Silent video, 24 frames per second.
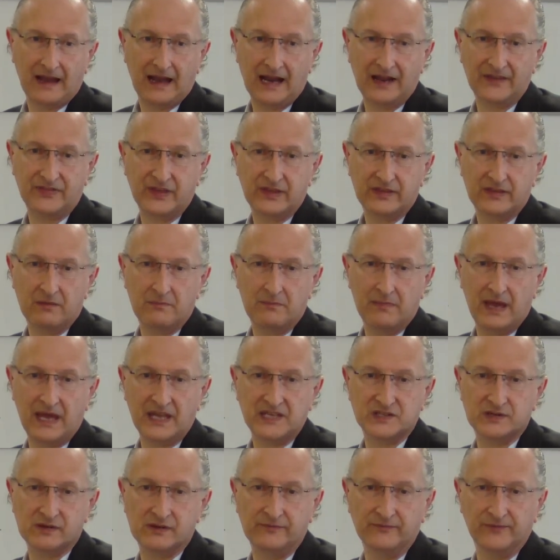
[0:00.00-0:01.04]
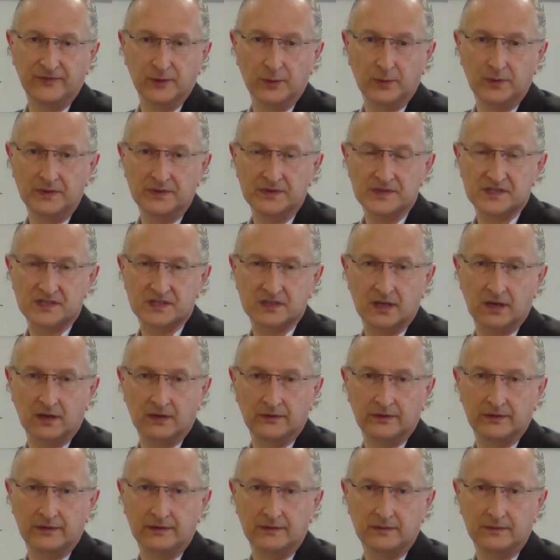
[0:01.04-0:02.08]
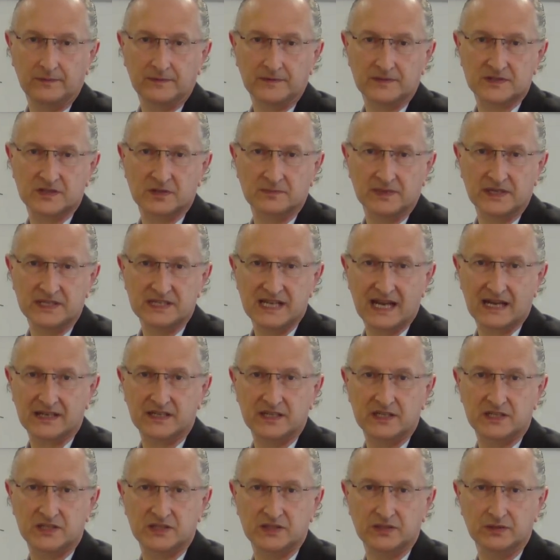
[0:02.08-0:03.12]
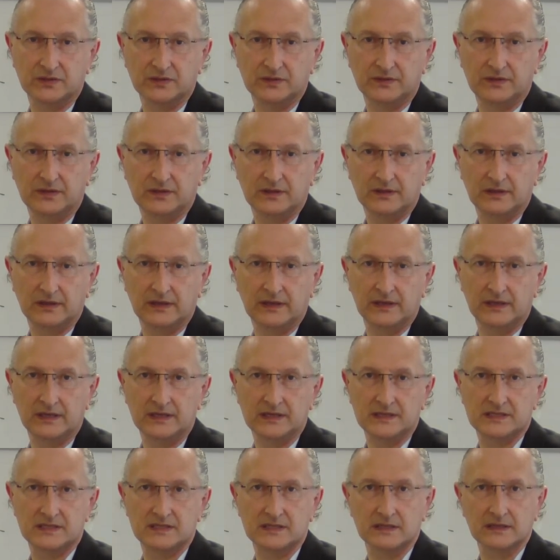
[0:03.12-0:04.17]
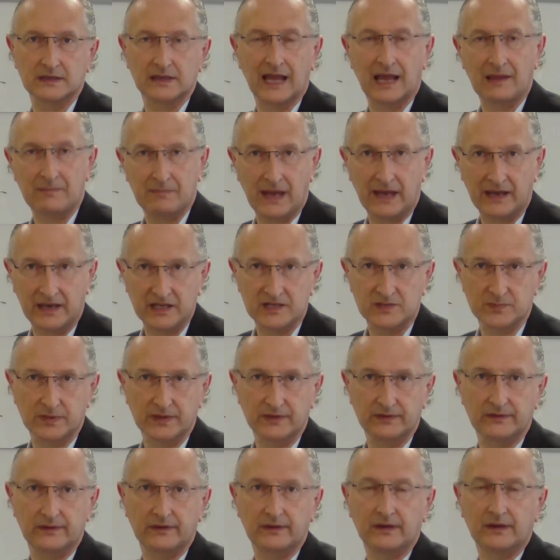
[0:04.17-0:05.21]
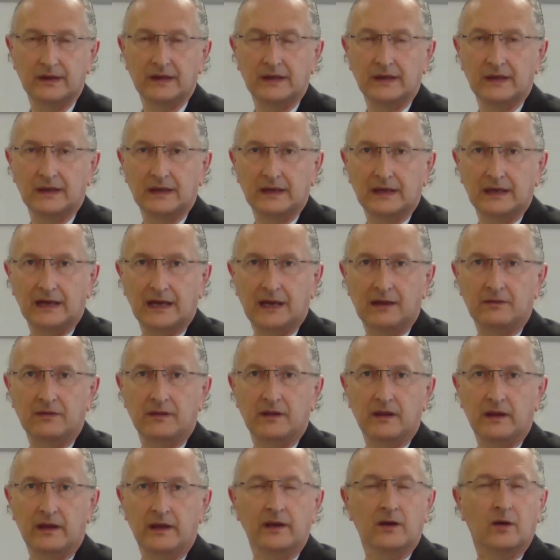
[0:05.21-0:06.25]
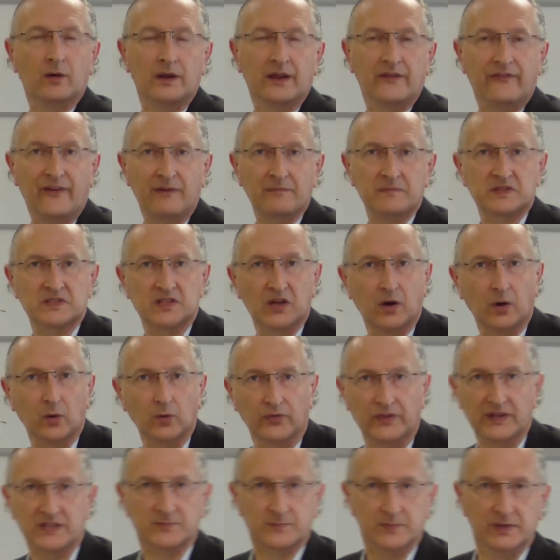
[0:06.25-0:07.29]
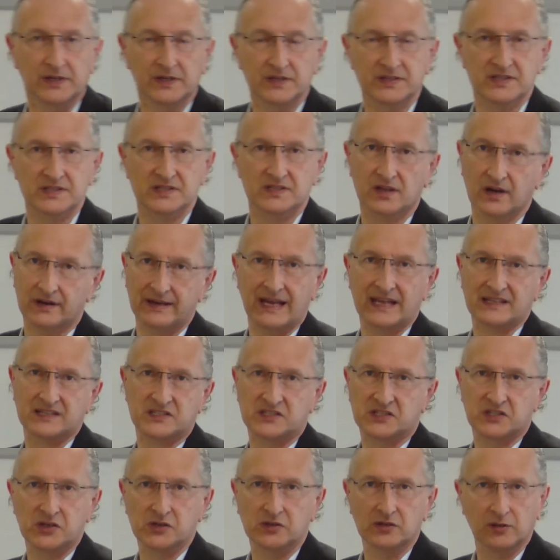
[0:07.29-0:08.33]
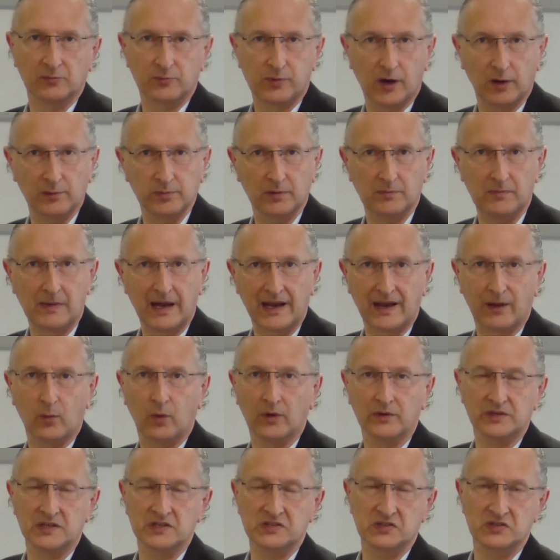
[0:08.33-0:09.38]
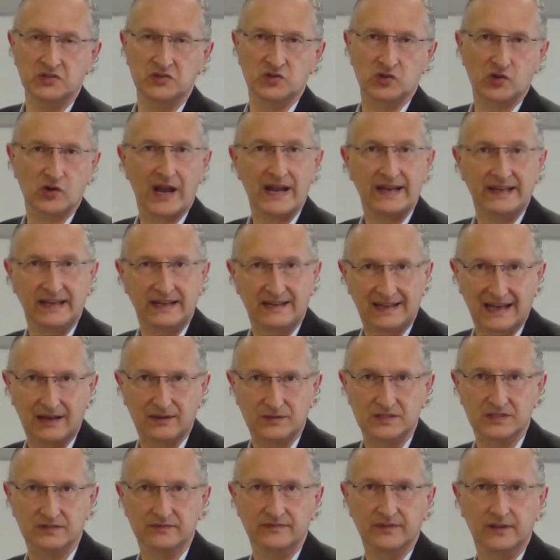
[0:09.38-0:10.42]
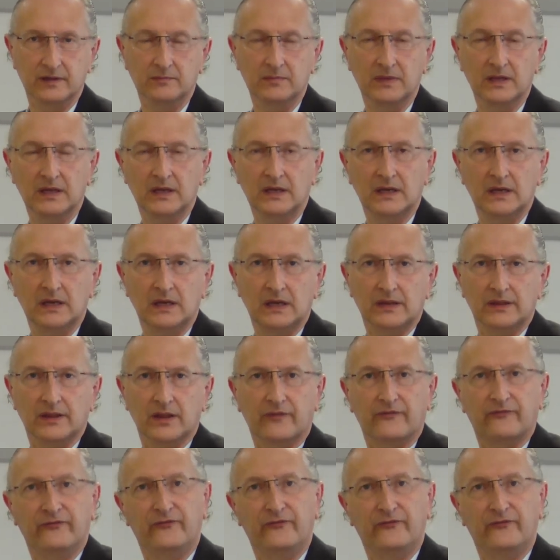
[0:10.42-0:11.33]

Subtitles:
I think the major influence on somebody's attitude is line management. And if I'm told this person's got an attitudinal problem and I want you to train it out of them, the